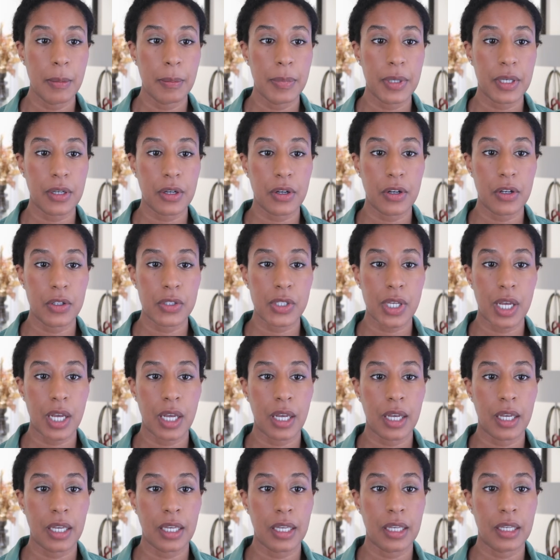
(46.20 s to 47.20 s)
because
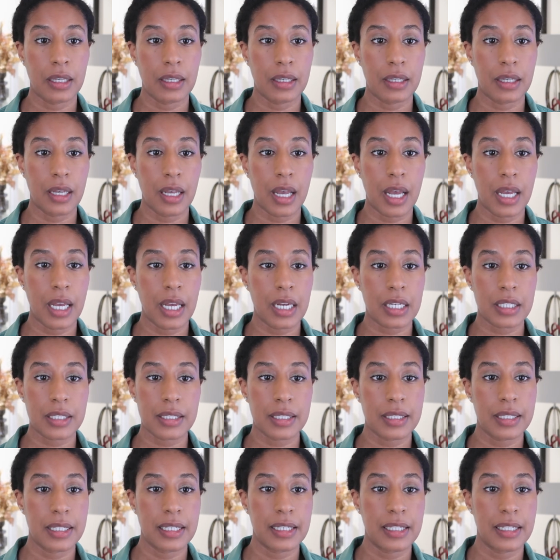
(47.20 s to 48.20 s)
I
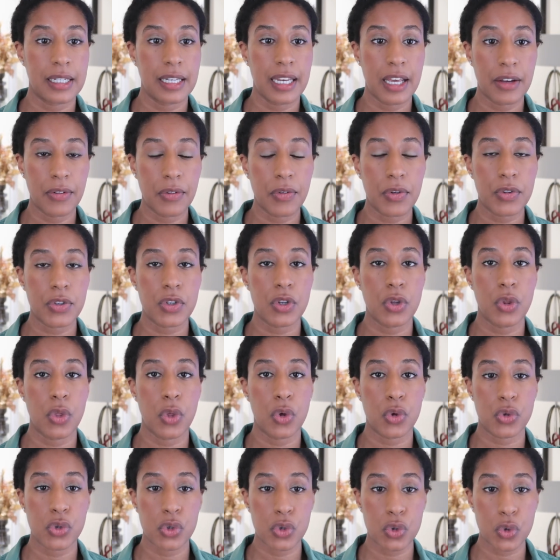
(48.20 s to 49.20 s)
actually left
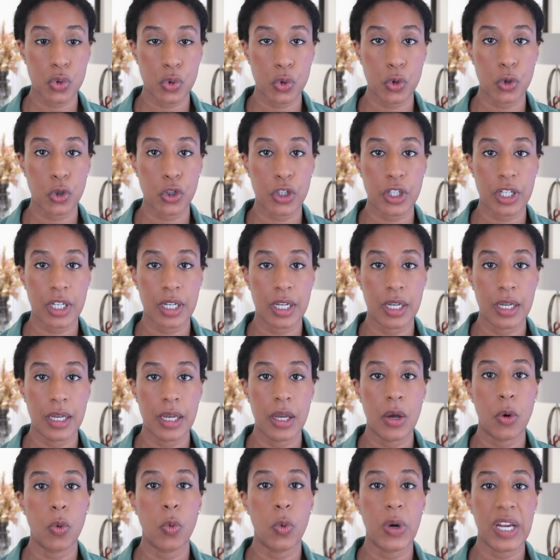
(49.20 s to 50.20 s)
the store
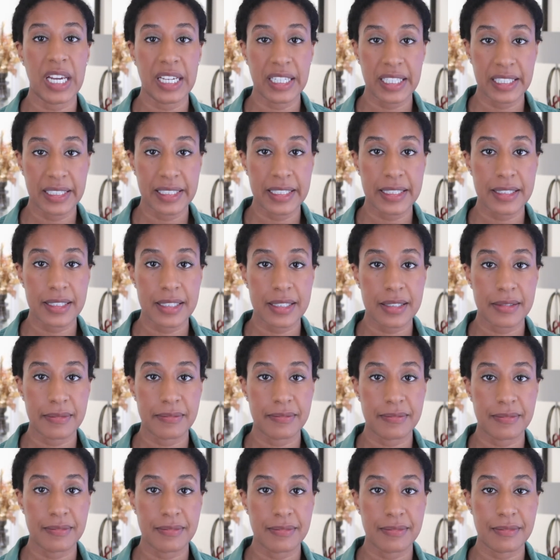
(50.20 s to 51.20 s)
wearing it.
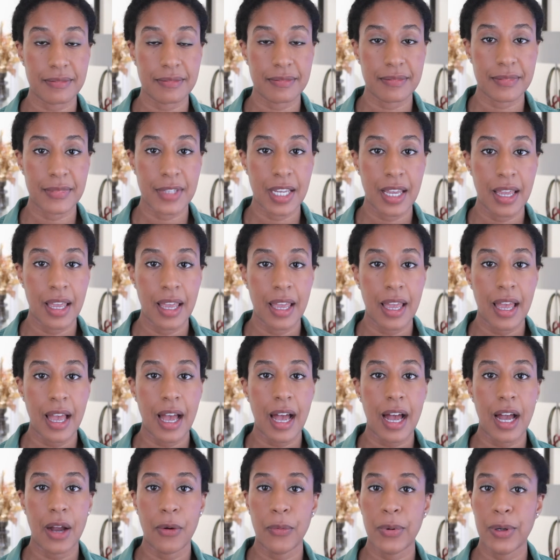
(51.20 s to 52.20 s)

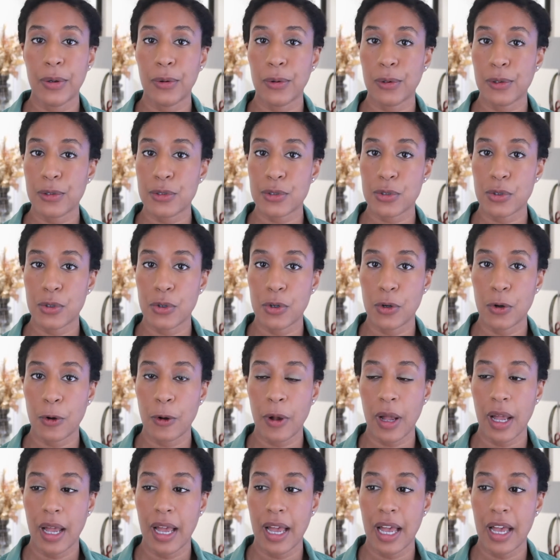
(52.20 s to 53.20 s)
I will
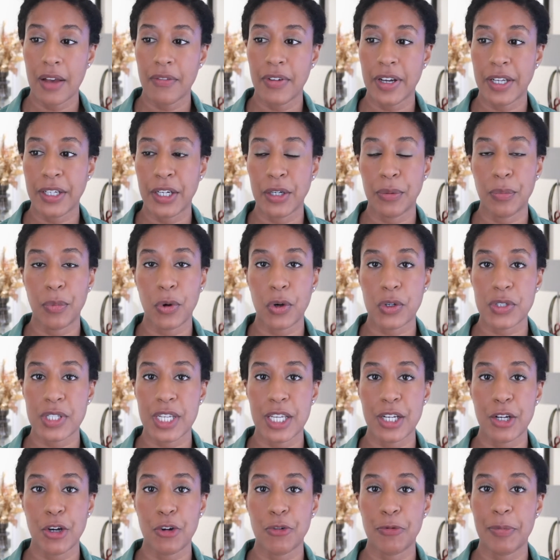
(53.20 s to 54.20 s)
also have an
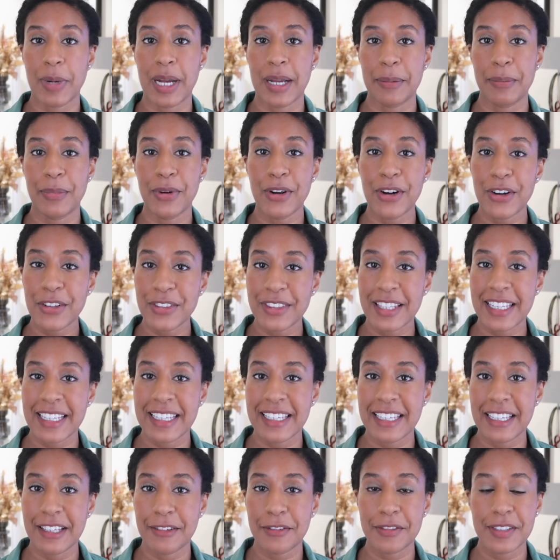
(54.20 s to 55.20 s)
unboxing of my birthday
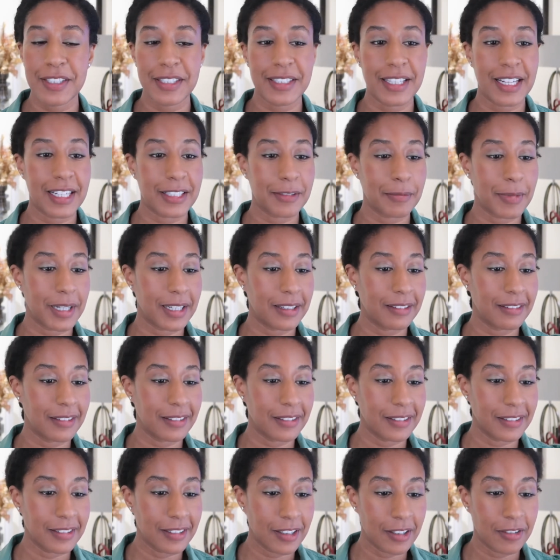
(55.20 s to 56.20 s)
gift that my
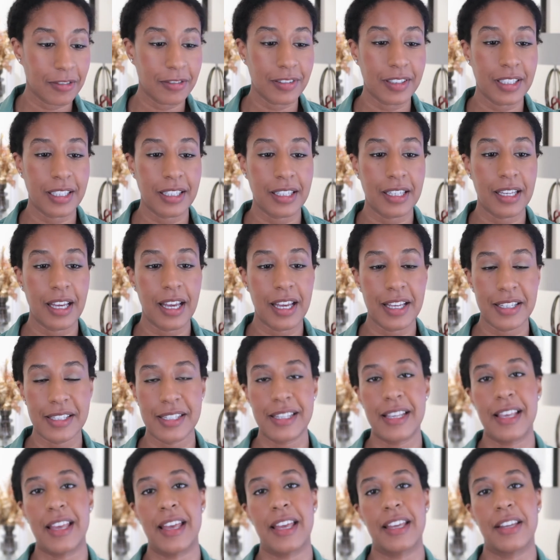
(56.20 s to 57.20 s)
lovely
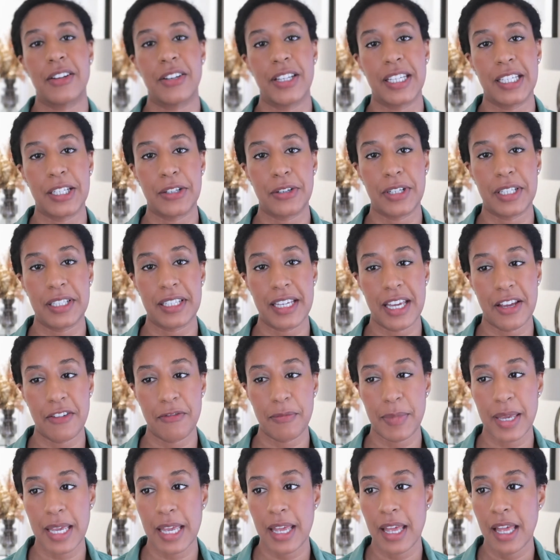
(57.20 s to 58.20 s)
SA Ingrid
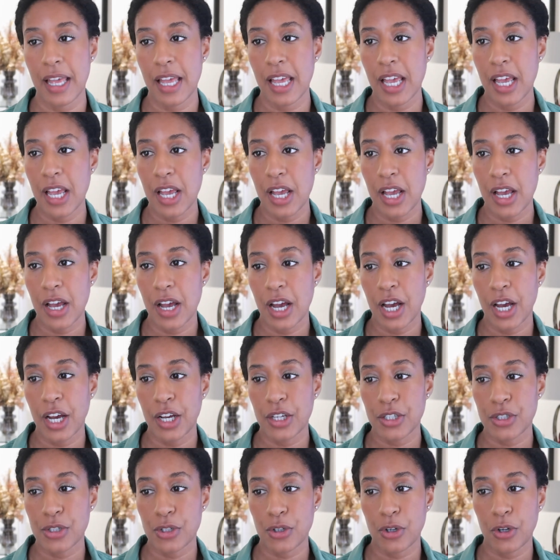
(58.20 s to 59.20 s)
gave me.
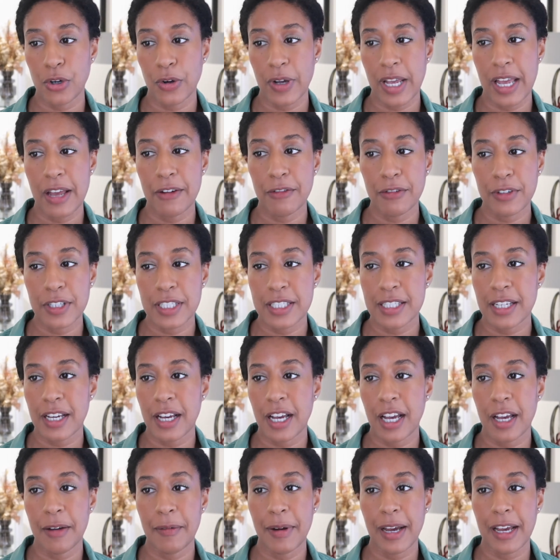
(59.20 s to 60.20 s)
So every
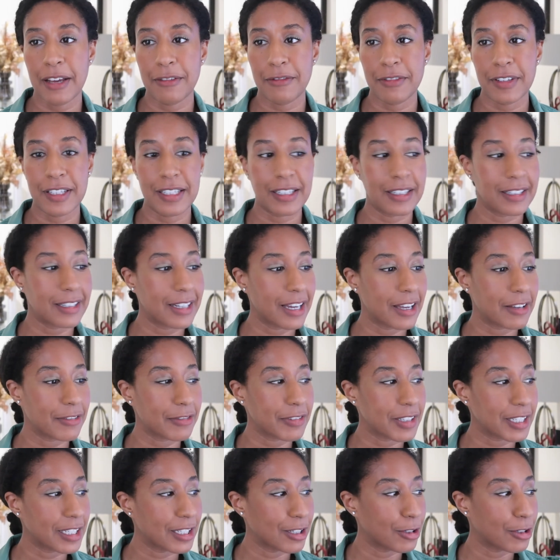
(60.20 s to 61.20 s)
time I feel